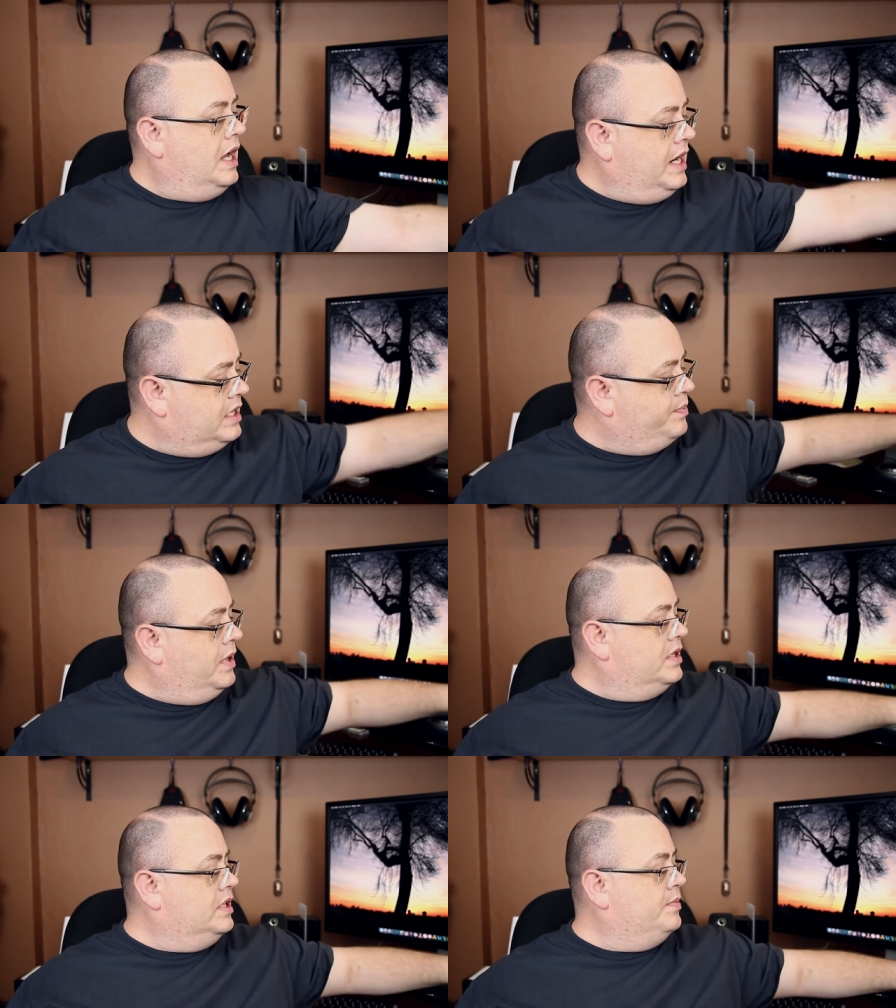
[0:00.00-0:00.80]
And as
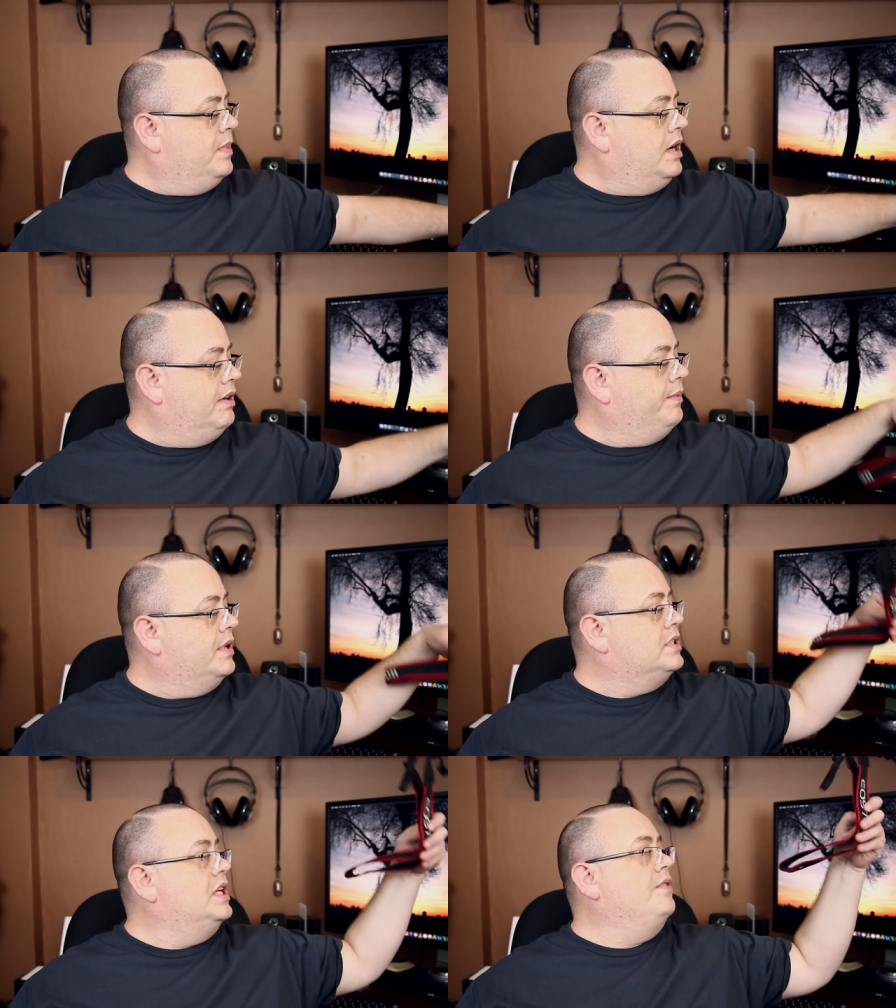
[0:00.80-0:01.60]
much as my,
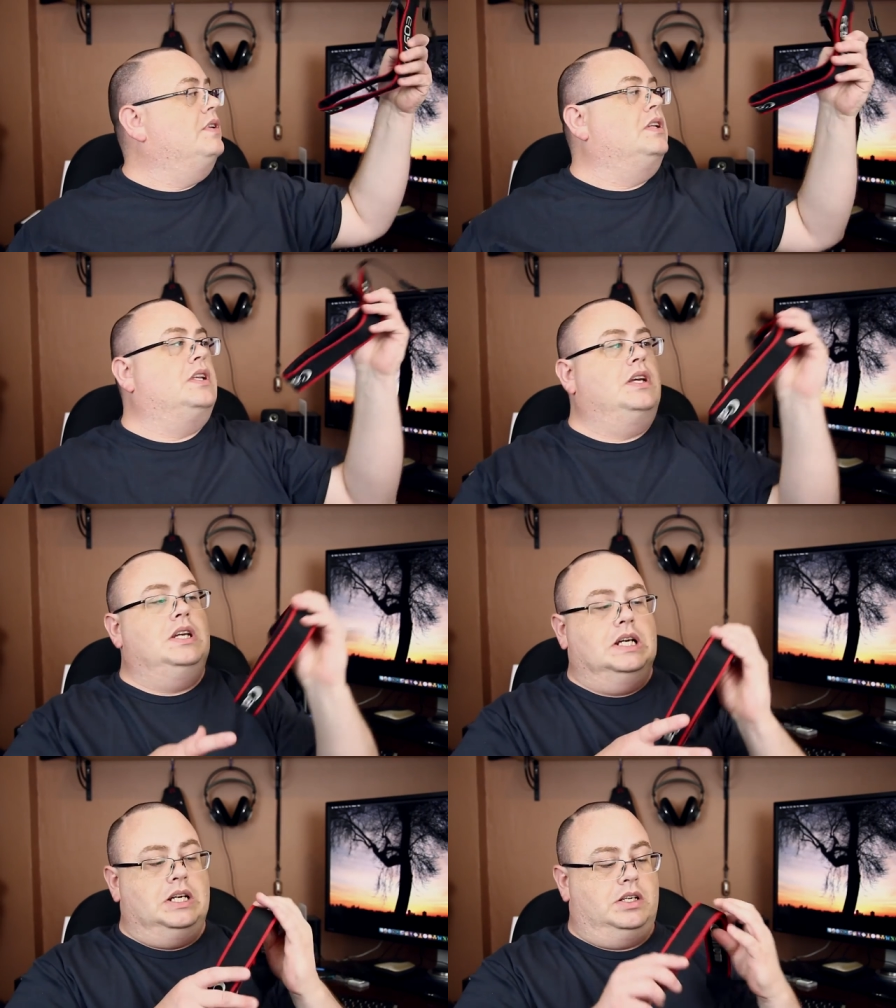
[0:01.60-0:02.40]
my seventy
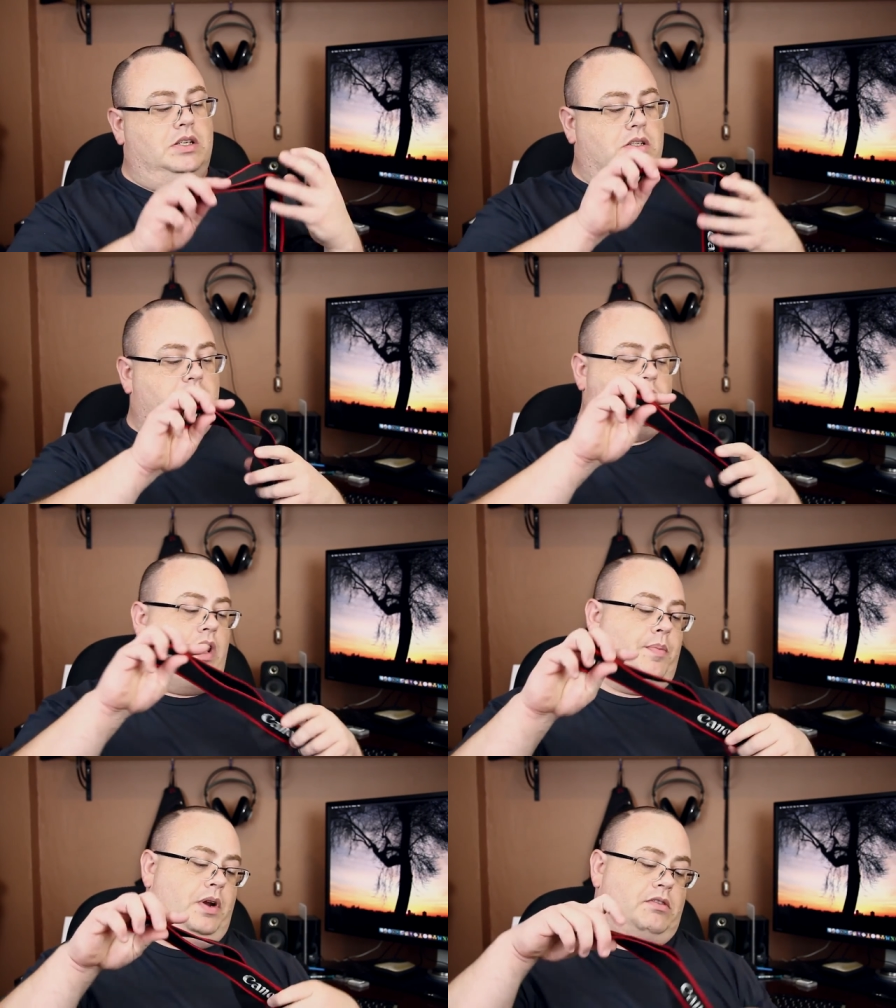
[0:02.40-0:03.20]
D
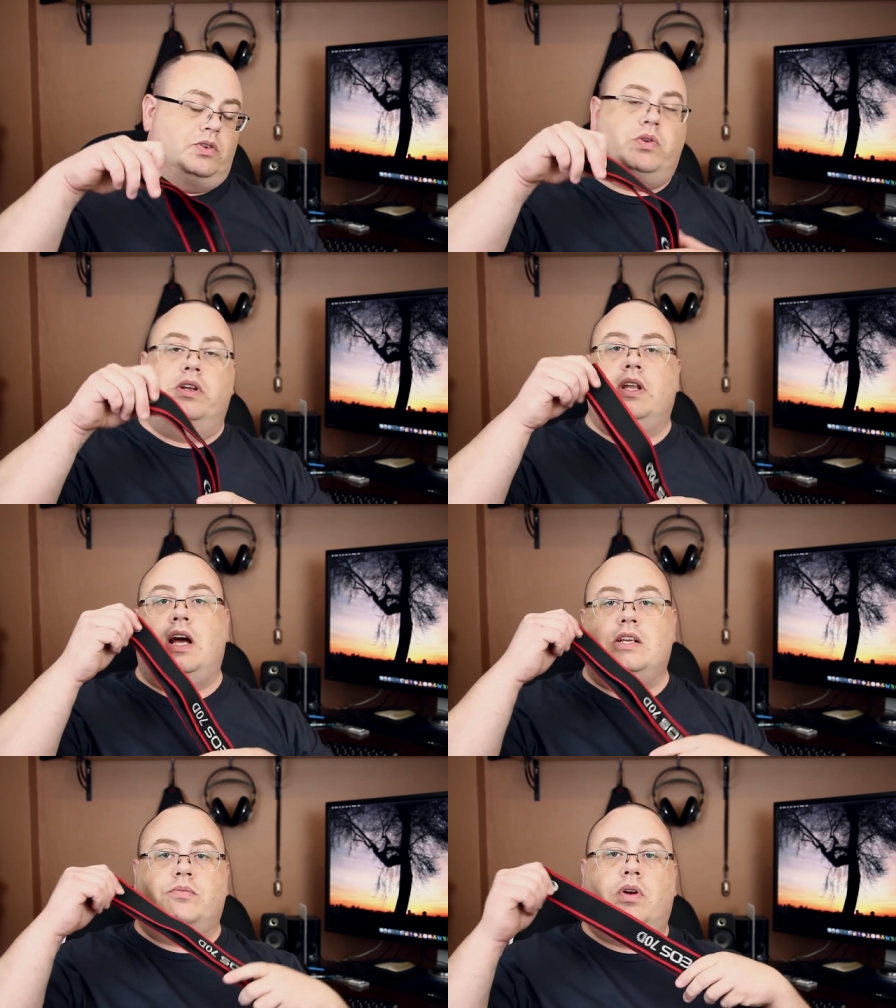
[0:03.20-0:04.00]
strap here looks really
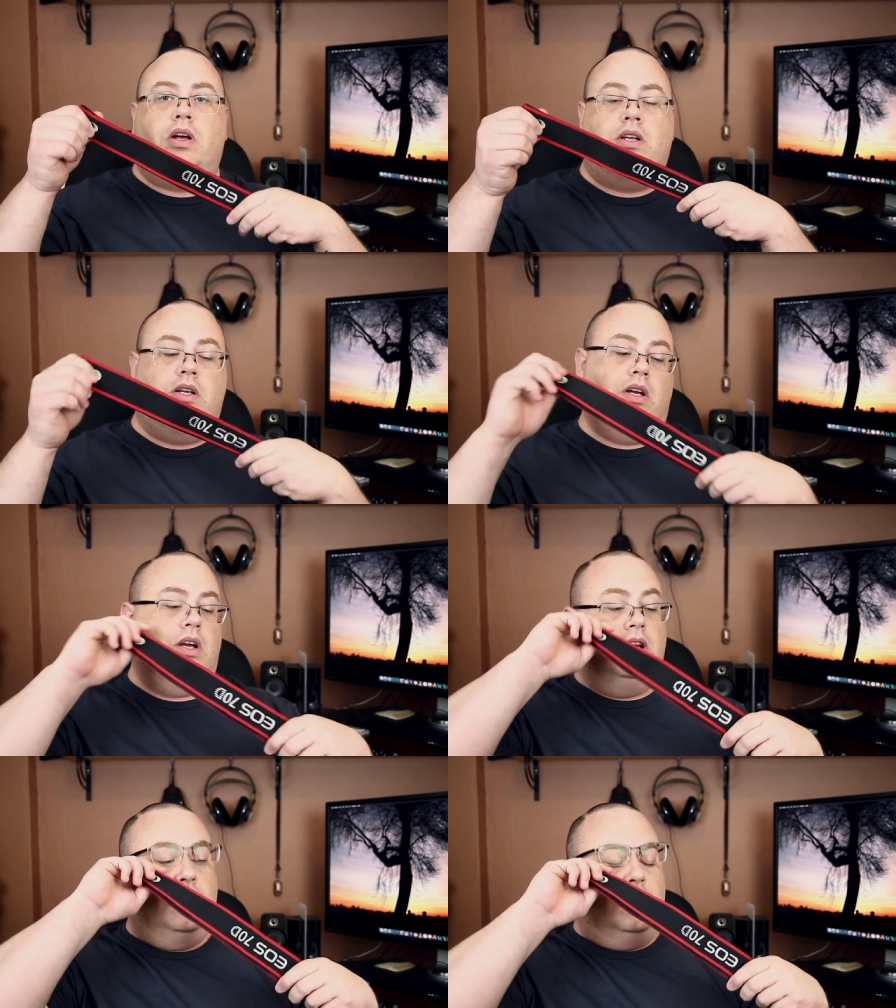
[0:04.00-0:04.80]
nice, my
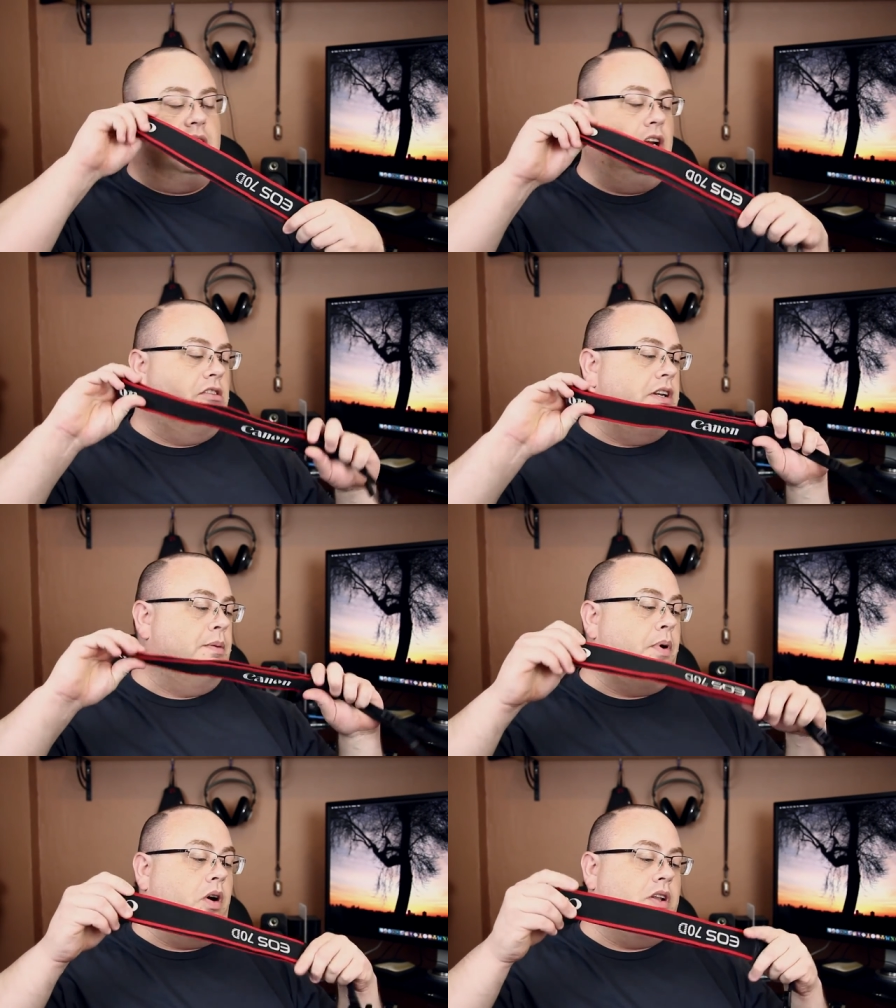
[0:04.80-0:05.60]
dearly
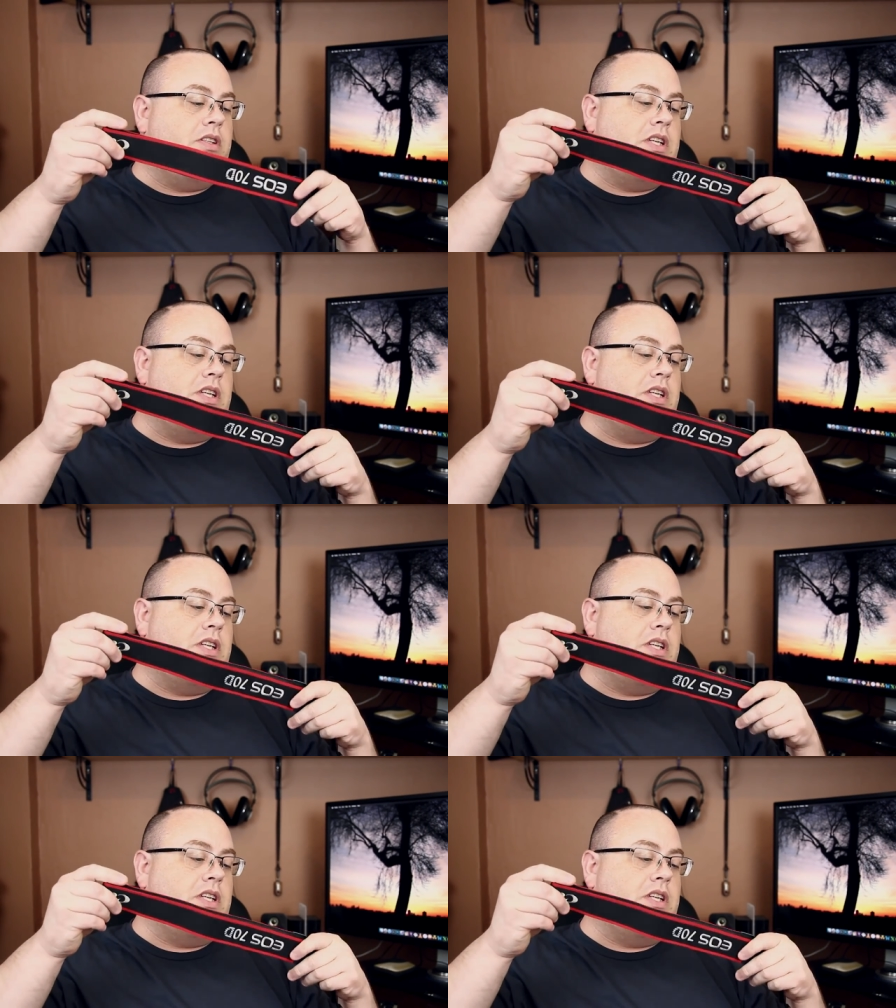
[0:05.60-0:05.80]
departed